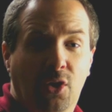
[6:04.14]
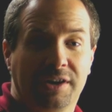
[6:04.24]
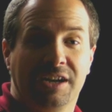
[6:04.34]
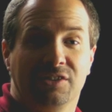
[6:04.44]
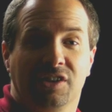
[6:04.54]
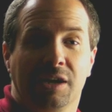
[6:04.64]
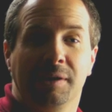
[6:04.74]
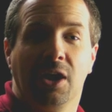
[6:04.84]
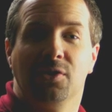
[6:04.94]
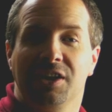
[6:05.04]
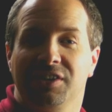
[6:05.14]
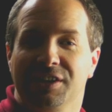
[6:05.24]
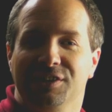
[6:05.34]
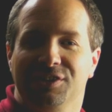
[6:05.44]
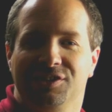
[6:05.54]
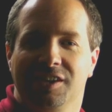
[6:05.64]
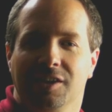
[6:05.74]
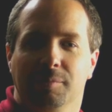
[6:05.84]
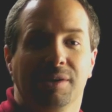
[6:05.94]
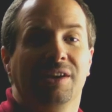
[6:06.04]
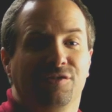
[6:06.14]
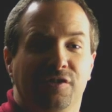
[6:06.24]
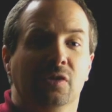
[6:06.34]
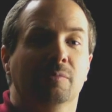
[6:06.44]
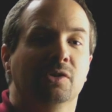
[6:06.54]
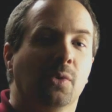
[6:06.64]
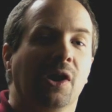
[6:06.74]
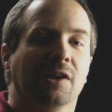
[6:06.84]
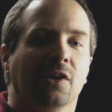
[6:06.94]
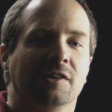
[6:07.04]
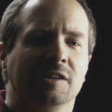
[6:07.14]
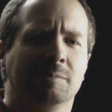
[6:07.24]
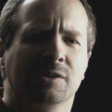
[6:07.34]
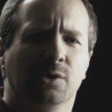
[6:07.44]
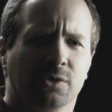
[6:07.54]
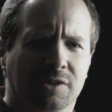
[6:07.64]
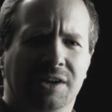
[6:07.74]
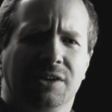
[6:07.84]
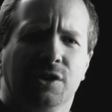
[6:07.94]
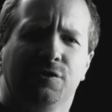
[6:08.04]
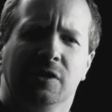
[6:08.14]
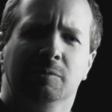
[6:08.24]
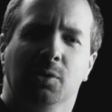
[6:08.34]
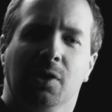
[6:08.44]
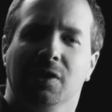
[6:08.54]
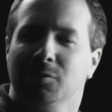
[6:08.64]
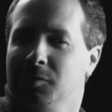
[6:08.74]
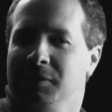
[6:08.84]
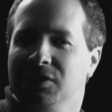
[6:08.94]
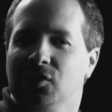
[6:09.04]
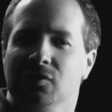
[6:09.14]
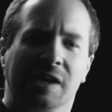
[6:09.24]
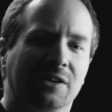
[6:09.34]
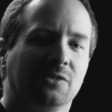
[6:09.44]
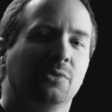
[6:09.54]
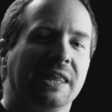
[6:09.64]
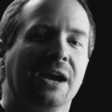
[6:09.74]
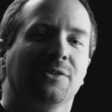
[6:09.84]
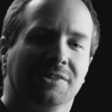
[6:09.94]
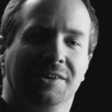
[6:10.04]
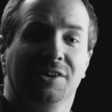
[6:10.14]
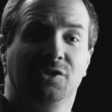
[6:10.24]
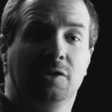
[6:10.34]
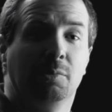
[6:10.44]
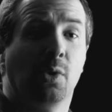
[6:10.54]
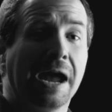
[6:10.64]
Okay, so there we go. There's how you can set up film noir lighting, but of course no film noir would be correct without a suitable